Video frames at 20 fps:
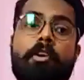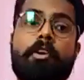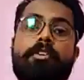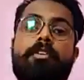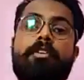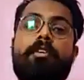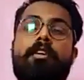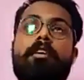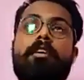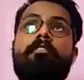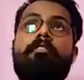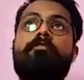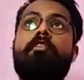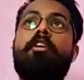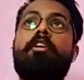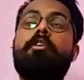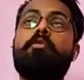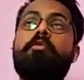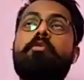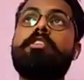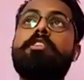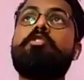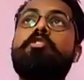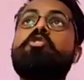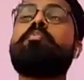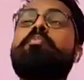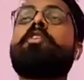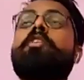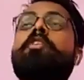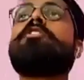If you are using those
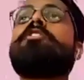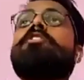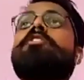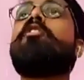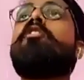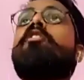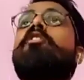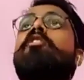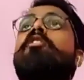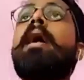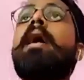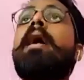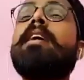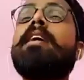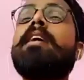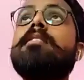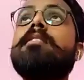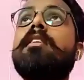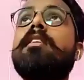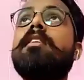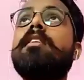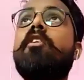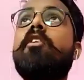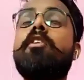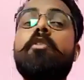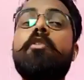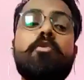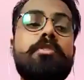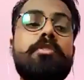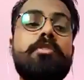pictures for magazine, you are
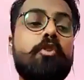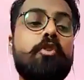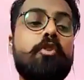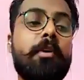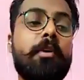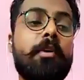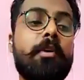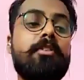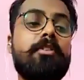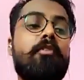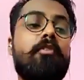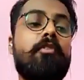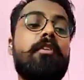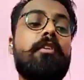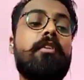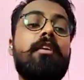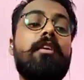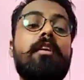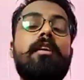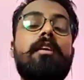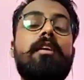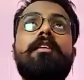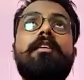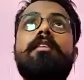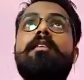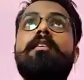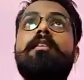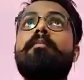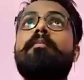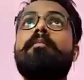using those pictures for
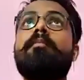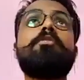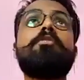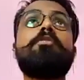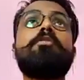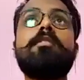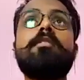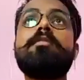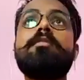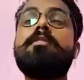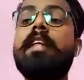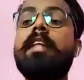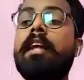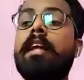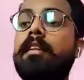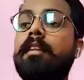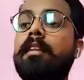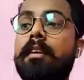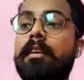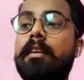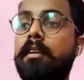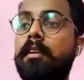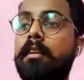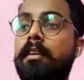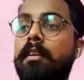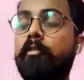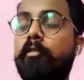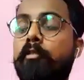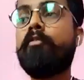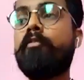posters, then the full
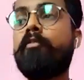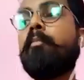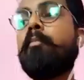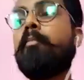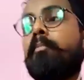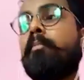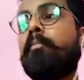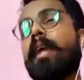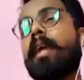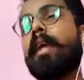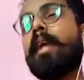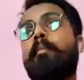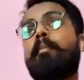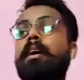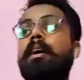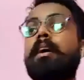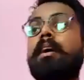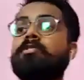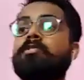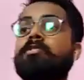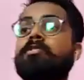frame camera is very